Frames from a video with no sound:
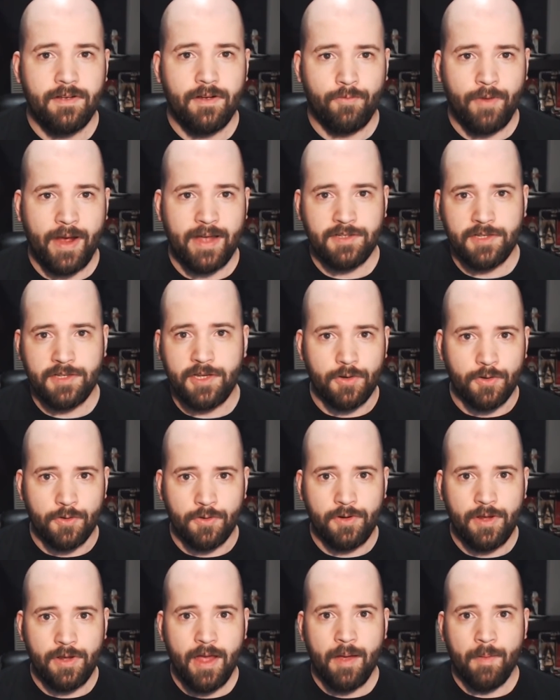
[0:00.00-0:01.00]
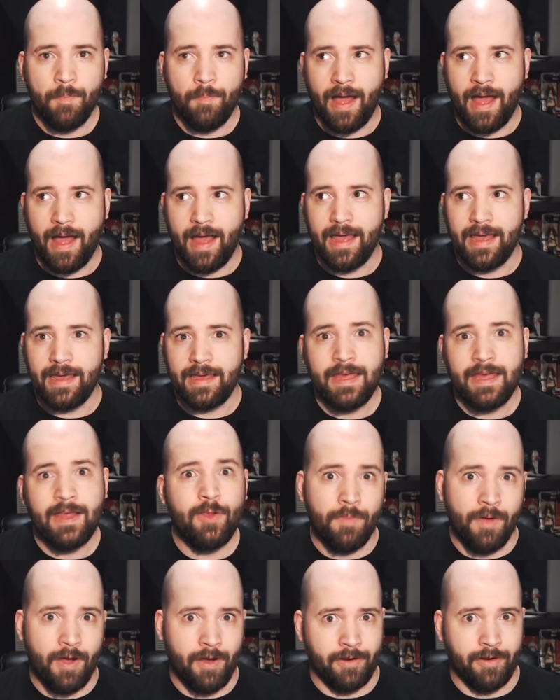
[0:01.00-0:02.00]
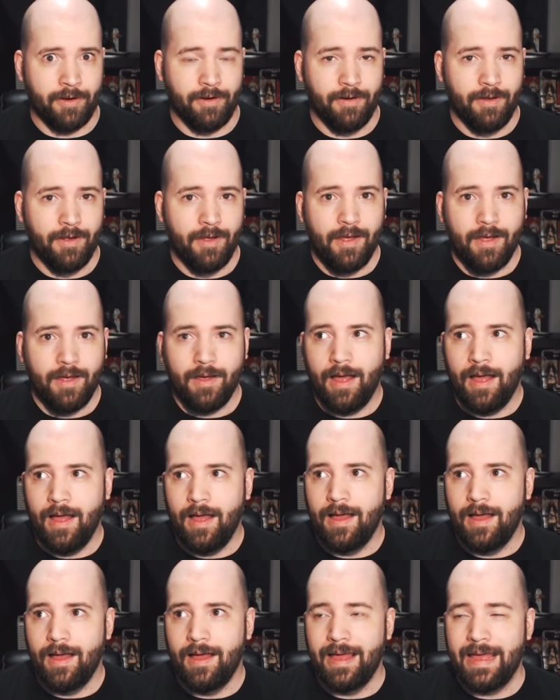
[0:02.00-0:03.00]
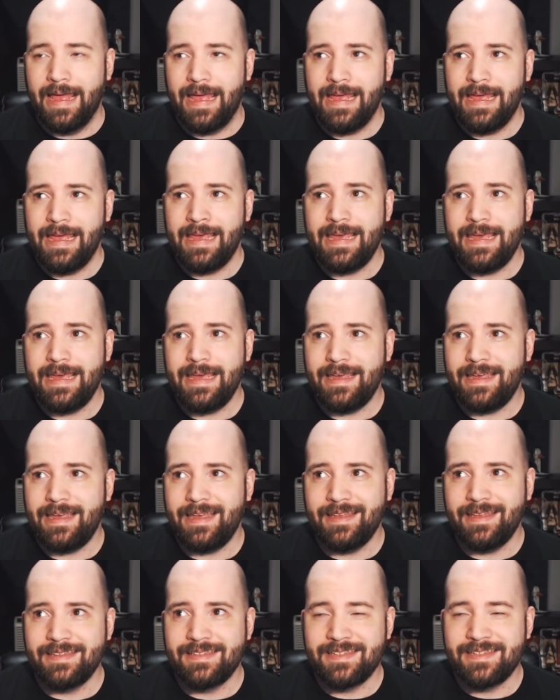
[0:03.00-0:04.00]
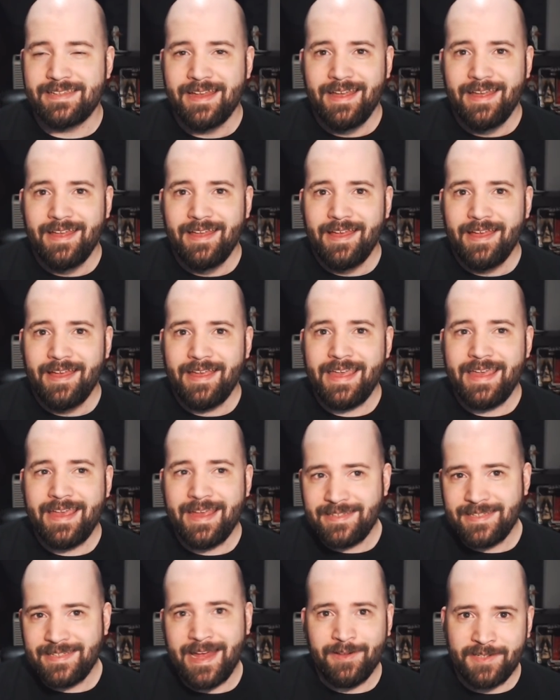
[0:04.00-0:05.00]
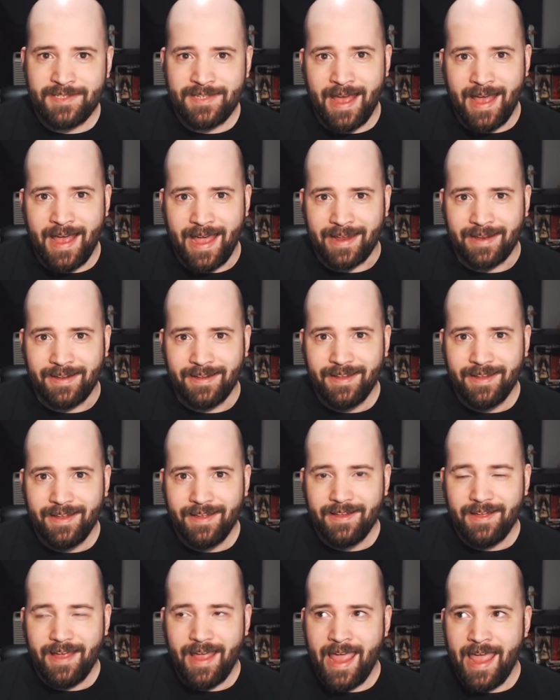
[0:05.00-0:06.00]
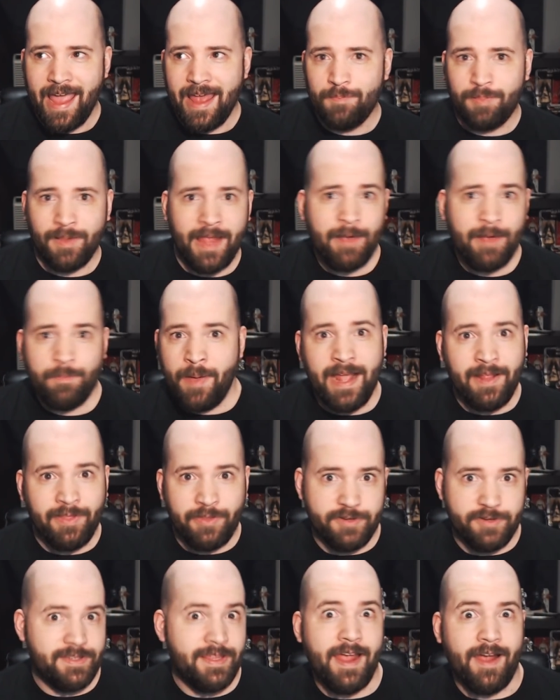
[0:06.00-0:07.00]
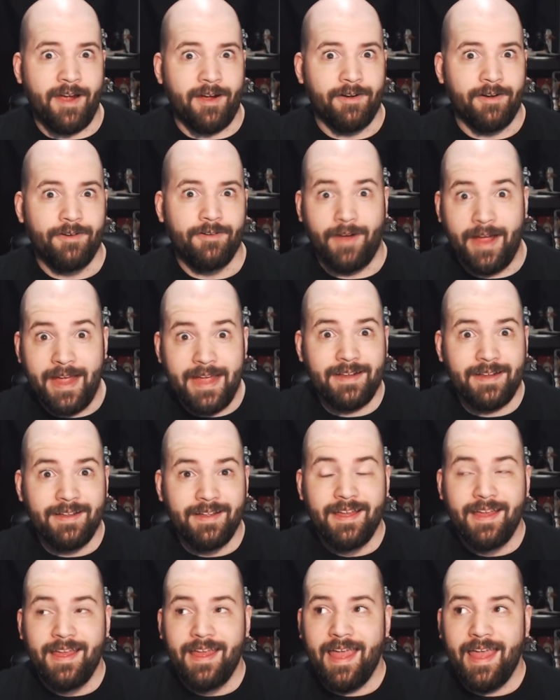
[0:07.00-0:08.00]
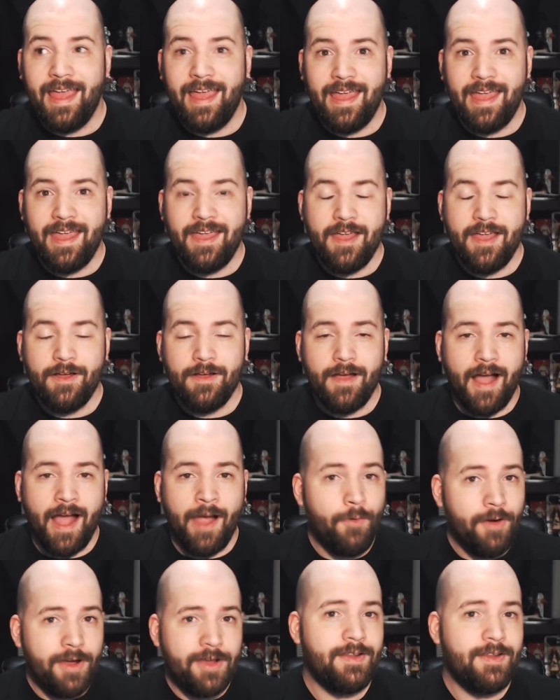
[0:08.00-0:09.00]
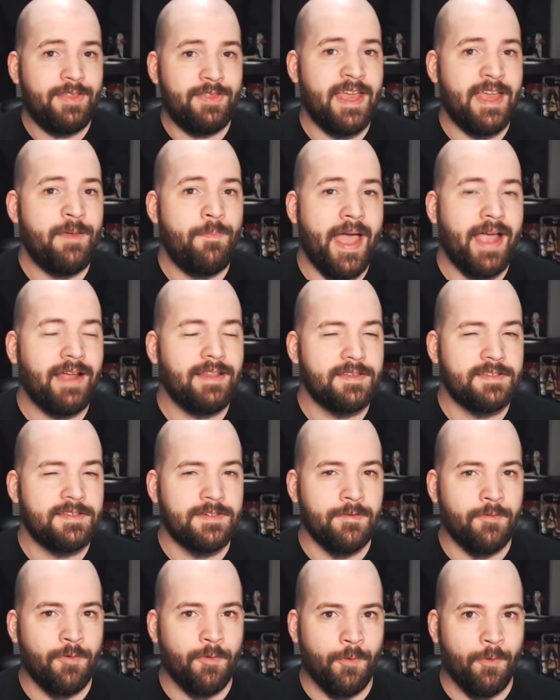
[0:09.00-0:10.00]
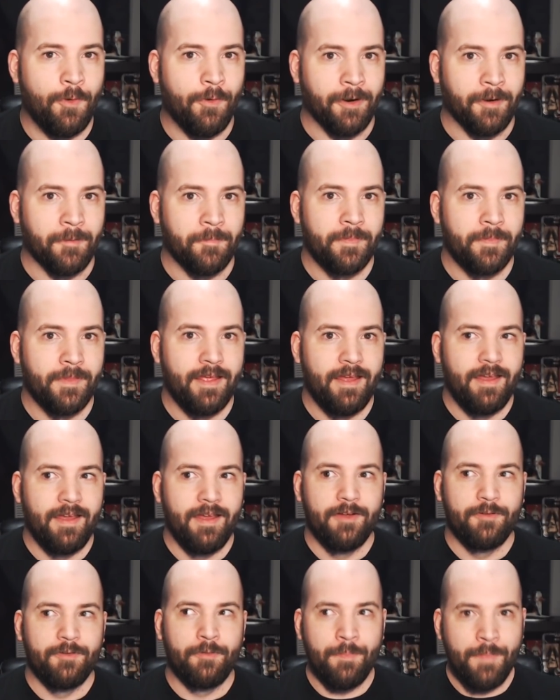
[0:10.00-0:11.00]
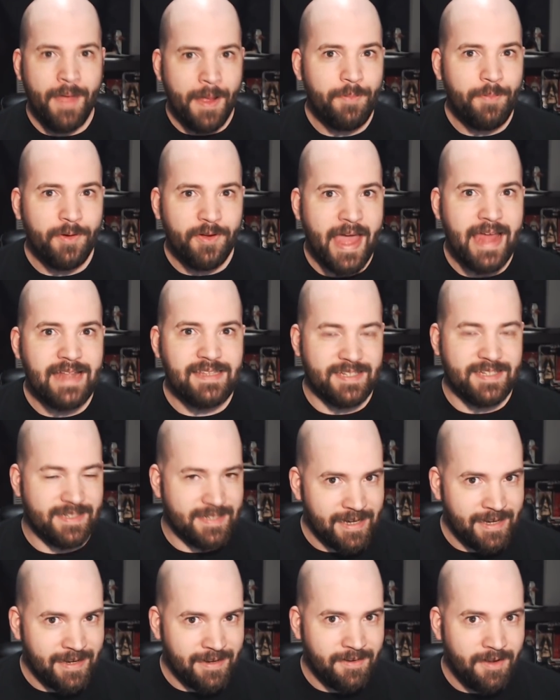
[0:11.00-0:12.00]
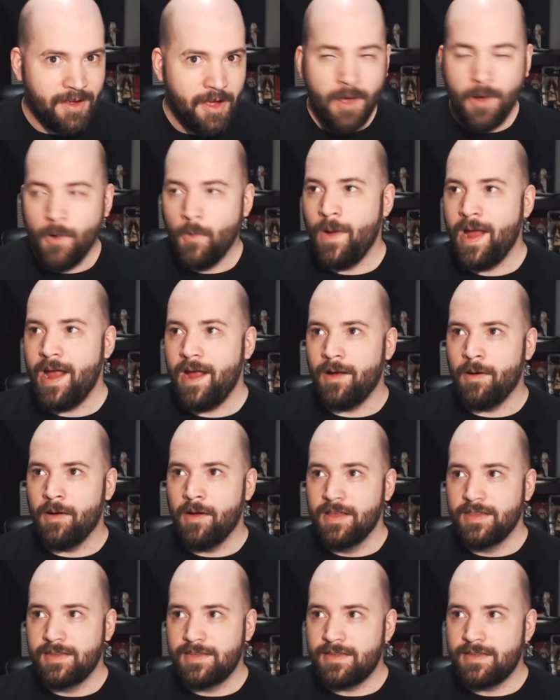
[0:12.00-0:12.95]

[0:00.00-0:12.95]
rescued by Killmonger. He gets outside, and Black Panther's there, right? I want you to think back to Civil War. Remember that scene where